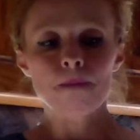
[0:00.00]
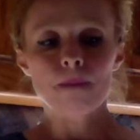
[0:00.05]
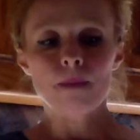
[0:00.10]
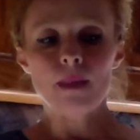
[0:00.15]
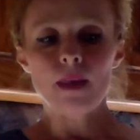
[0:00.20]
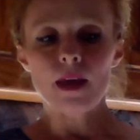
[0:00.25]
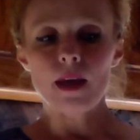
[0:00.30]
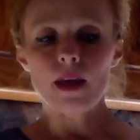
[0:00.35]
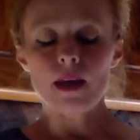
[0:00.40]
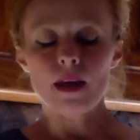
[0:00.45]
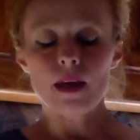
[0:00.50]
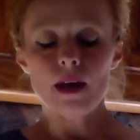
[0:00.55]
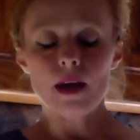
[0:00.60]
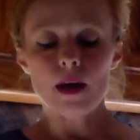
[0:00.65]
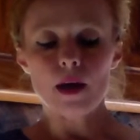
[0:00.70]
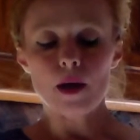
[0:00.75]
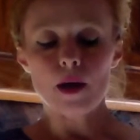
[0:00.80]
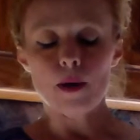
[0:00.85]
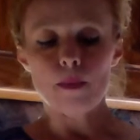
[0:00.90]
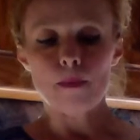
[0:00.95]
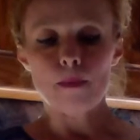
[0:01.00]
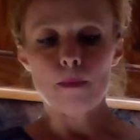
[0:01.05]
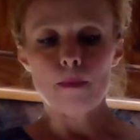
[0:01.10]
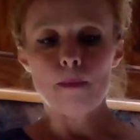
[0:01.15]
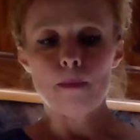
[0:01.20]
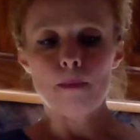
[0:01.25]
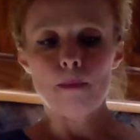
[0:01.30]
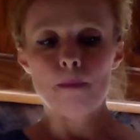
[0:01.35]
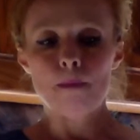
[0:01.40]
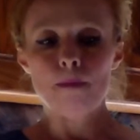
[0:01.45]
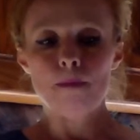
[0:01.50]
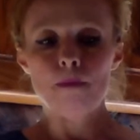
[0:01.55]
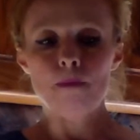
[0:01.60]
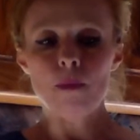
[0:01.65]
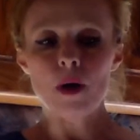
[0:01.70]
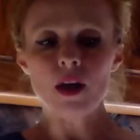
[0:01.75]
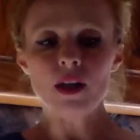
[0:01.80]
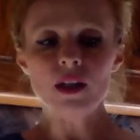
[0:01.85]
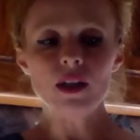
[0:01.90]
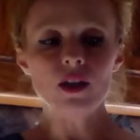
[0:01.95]
They
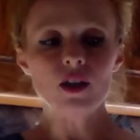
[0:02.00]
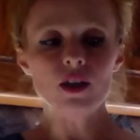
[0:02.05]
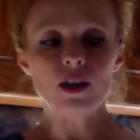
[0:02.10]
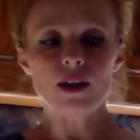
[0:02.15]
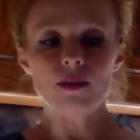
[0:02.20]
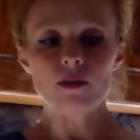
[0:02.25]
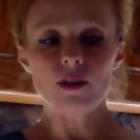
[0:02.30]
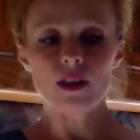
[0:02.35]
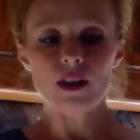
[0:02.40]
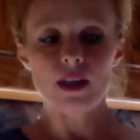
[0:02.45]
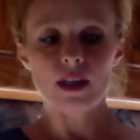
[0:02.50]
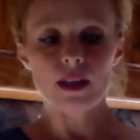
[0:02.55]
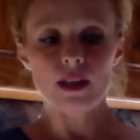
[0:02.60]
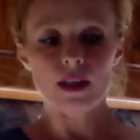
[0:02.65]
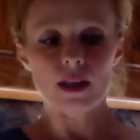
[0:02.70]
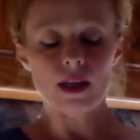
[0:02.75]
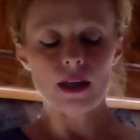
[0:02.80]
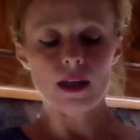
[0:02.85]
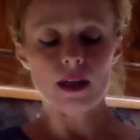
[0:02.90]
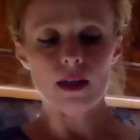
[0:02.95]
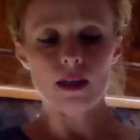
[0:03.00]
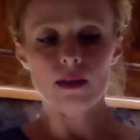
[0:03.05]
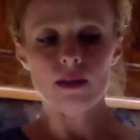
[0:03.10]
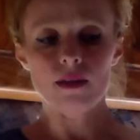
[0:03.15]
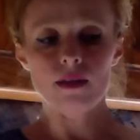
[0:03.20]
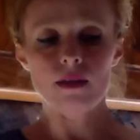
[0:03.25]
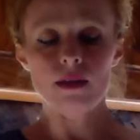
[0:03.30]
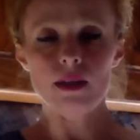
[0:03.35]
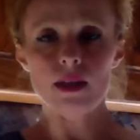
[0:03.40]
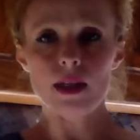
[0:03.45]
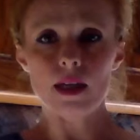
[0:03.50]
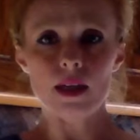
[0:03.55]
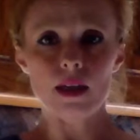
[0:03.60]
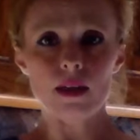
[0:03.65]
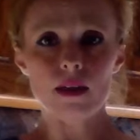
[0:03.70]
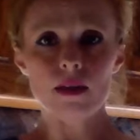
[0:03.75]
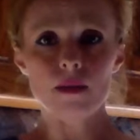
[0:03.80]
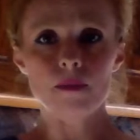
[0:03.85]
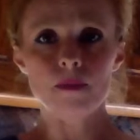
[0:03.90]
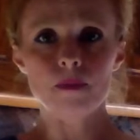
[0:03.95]
monitored everything that I
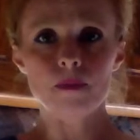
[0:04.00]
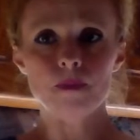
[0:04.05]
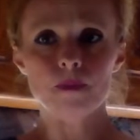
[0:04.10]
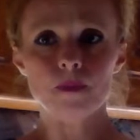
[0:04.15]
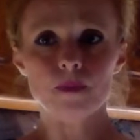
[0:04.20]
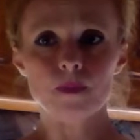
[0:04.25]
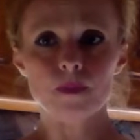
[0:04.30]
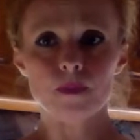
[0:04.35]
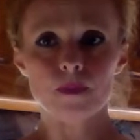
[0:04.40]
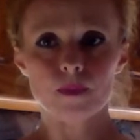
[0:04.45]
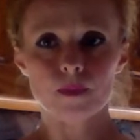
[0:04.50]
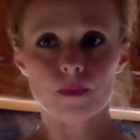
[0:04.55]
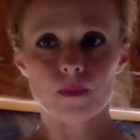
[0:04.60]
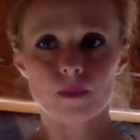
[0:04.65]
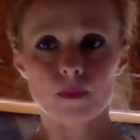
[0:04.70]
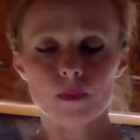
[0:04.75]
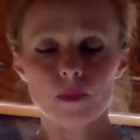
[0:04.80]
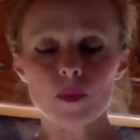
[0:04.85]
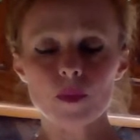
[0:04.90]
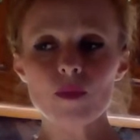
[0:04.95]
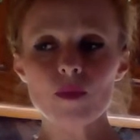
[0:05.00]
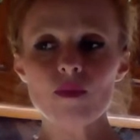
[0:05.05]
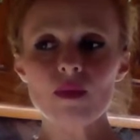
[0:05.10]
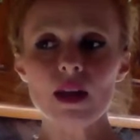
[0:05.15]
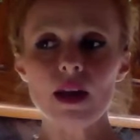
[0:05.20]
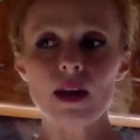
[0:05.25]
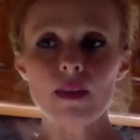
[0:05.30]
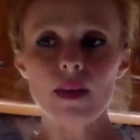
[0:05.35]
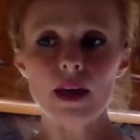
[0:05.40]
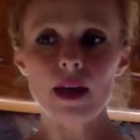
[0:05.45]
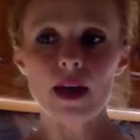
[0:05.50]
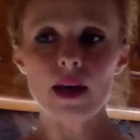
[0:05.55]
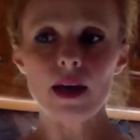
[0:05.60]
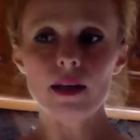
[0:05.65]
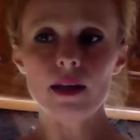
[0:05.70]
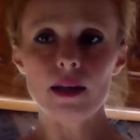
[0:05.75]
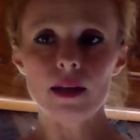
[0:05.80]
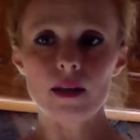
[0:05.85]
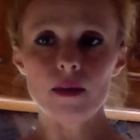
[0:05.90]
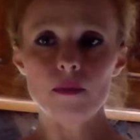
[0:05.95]
did. And they
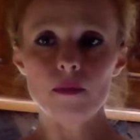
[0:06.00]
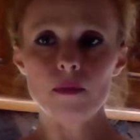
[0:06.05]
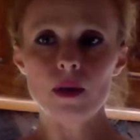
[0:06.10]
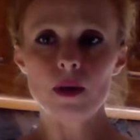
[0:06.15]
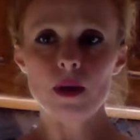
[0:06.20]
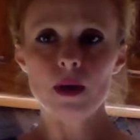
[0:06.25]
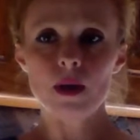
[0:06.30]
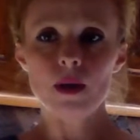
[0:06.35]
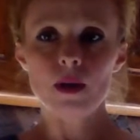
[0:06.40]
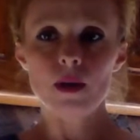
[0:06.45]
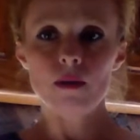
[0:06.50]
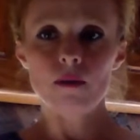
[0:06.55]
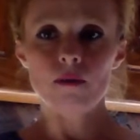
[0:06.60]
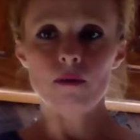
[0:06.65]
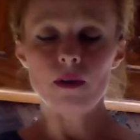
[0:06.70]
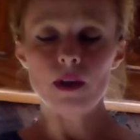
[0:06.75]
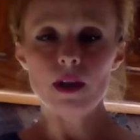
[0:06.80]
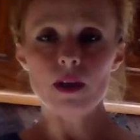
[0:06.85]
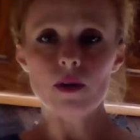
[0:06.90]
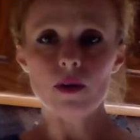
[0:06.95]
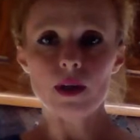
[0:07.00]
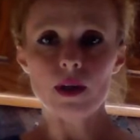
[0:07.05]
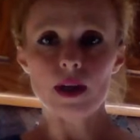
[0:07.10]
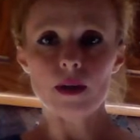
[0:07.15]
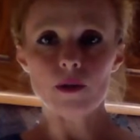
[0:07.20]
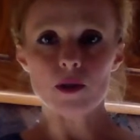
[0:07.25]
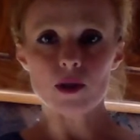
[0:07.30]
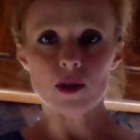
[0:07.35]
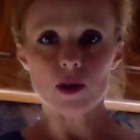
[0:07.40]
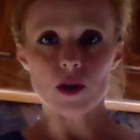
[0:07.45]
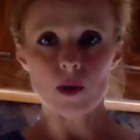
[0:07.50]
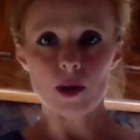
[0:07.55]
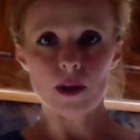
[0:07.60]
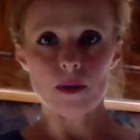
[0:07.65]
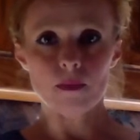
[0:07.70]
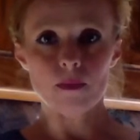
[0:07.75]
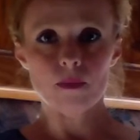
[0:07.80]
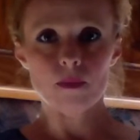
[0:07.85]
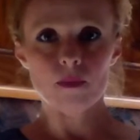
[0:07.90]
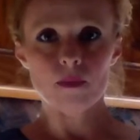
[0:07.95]
had hidden video cameras
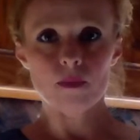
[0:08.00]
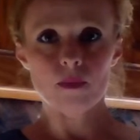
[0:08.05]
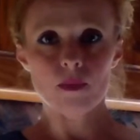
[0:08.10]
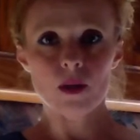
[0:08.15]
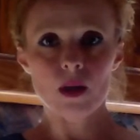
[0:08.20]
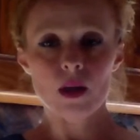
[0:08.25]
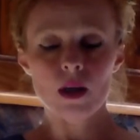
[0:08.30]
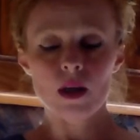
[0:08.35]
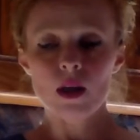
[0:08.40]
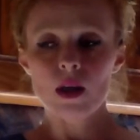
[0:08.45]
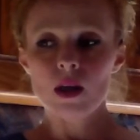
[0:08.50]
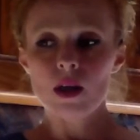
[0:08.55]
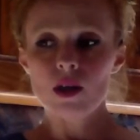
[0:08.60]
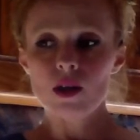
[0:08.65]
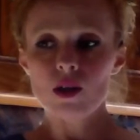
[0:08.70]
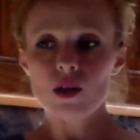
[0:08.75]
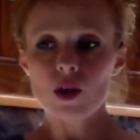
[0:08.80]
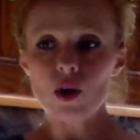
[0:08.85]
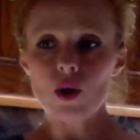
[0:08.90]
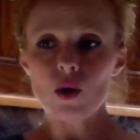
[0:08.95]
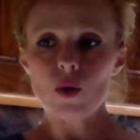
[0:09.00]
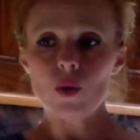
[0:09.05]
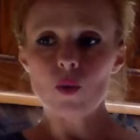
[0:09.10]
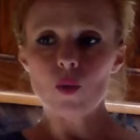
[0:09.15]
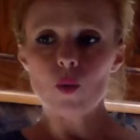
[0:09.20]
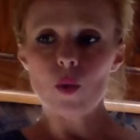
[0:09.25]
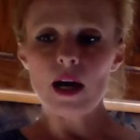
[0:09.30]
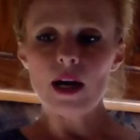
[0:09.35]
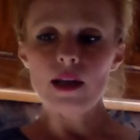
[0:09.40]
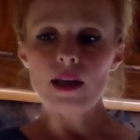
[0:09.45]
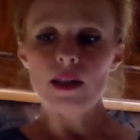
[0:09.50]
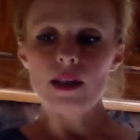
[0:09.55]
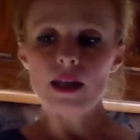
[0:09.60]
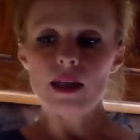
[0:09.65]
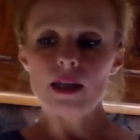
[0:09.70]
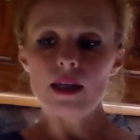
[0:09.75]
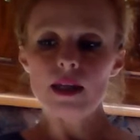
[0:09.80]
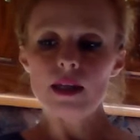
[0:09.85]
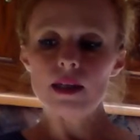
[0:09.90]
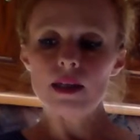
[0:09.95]
going. So why they
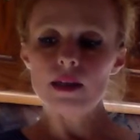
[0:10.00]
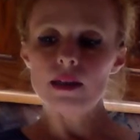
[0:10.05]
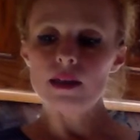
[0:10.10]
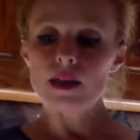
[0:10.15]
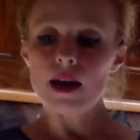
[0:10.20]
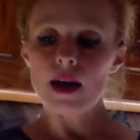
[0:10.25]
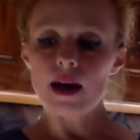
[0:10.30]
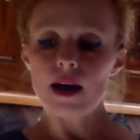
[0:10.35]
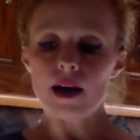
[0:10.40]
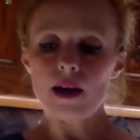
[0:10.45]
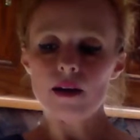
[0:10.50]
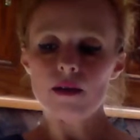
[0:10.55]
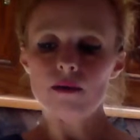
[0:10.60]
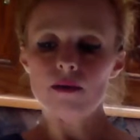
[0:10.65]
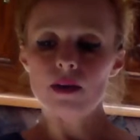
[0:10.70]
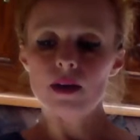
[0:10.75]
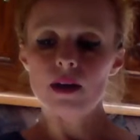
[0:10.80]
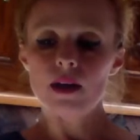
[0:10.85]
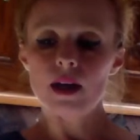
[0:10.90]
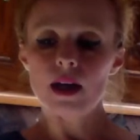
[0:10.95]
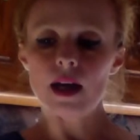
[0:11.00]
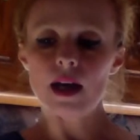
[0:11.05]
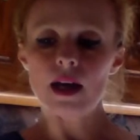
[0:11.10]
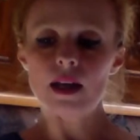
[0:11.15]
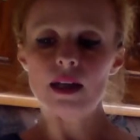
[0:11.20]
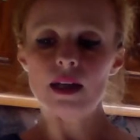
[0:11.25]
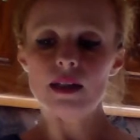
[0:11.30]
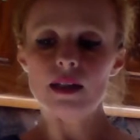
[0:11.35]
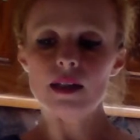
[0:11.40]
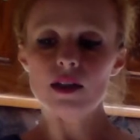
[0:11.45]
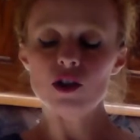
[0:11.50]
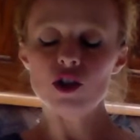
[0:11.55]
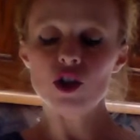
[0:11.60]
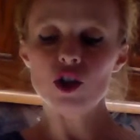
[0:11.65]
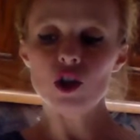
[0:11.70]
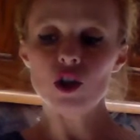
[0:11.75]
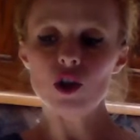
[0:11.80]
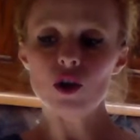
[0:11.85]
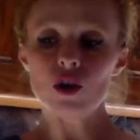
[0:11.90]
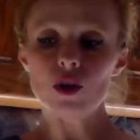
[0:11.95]
needed to have an
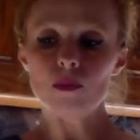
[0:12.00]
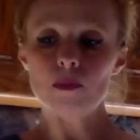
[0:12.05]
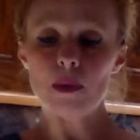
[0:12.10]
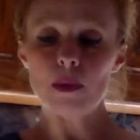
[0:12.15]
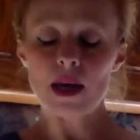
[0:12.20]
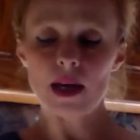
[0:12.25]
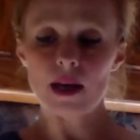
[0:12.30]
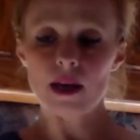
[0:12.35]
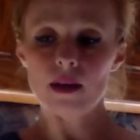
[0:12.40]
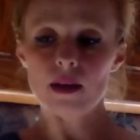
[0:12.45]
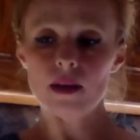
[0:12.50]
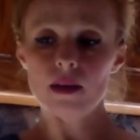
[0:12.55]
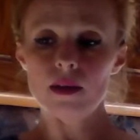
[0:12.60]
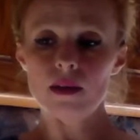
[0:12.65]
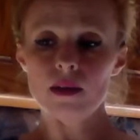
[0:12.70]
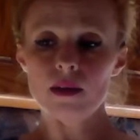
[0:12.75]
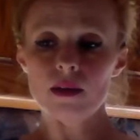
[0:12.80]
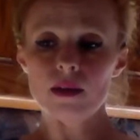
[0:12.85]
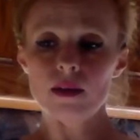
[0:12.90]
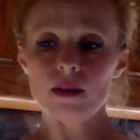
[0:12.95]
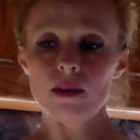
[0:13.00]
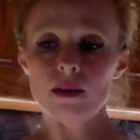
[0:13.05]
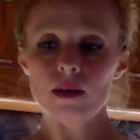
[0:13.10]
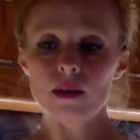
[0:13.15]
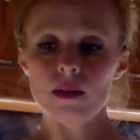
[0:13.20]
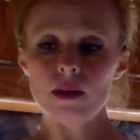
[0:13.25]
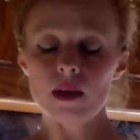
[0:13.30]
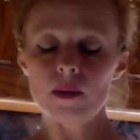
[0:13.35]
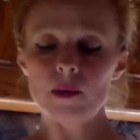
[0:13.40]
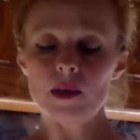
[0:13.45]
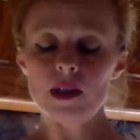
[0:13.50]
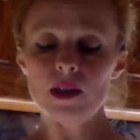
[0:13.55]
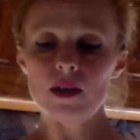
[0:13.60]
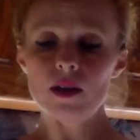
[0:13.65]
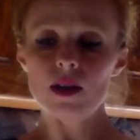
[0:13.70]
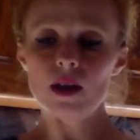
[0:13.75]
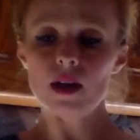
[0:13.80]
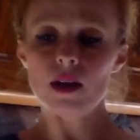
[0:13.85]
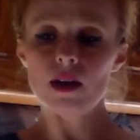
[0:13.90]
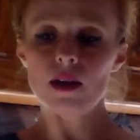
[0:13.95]
additional man come
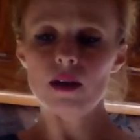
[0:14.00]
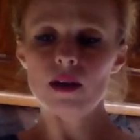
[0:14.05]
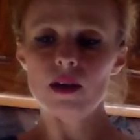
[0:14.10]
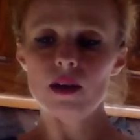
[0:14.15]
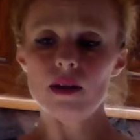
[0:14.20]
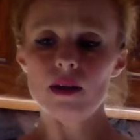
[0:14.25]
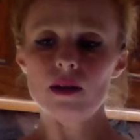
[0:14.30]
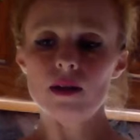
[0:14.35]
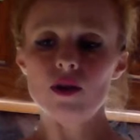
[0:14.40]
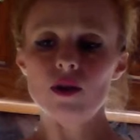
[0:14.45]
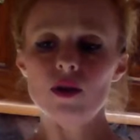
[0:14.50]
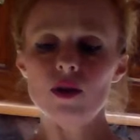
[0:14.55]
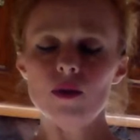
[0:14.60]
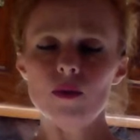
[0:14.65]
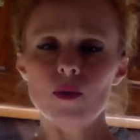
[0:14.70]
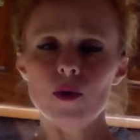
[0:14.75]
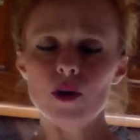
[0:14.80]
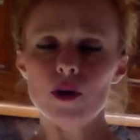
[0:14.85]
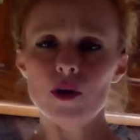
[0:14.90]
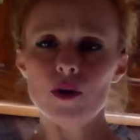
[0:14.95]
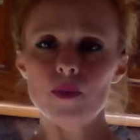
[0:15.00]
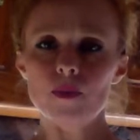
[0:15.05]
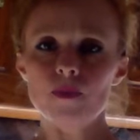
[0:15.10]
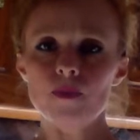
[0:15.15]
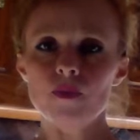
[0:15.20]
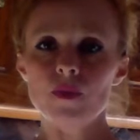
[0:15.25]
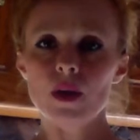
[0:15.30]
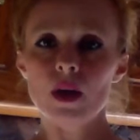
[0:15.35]
into the room